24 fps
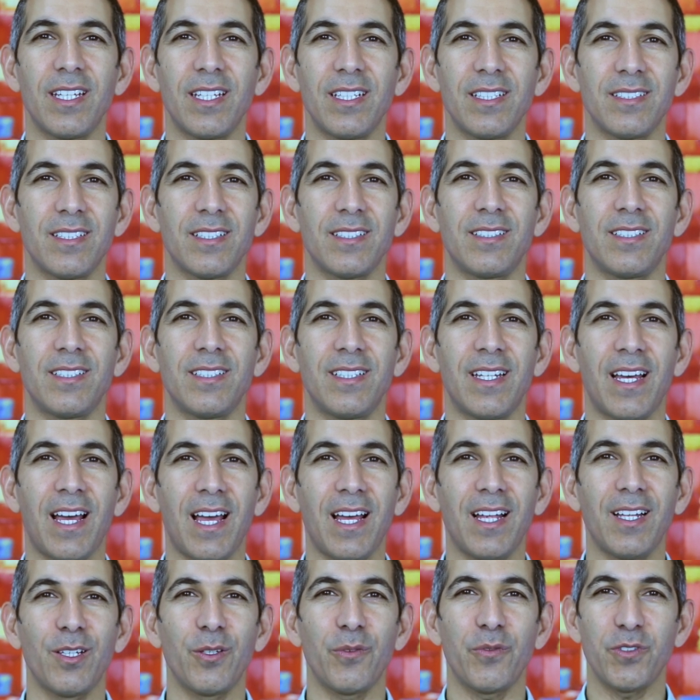is a
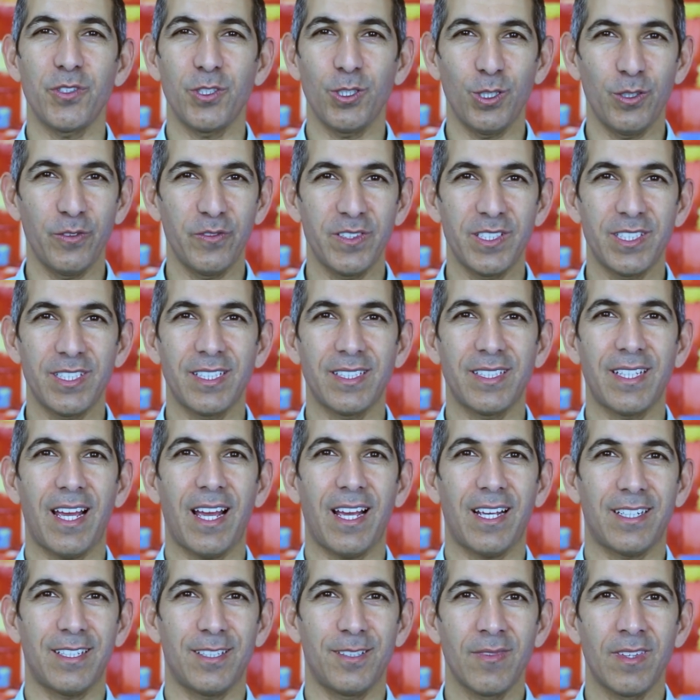denial of service
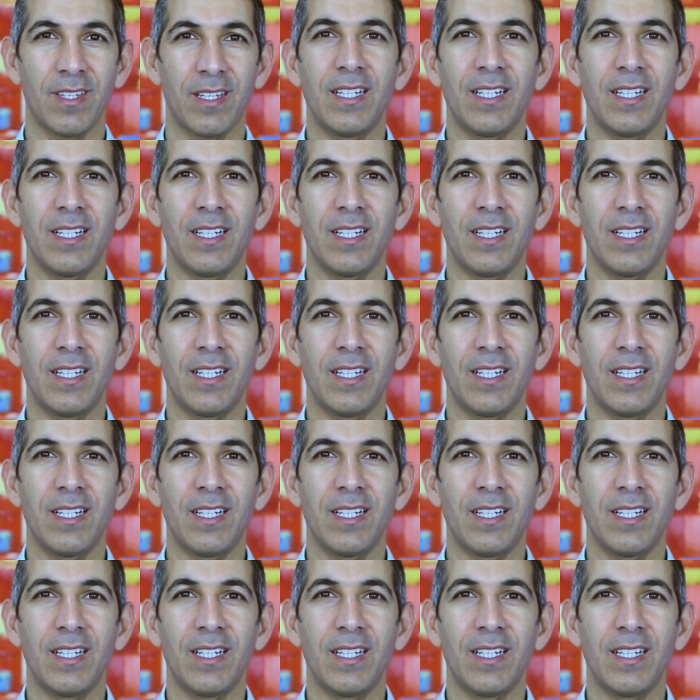attack.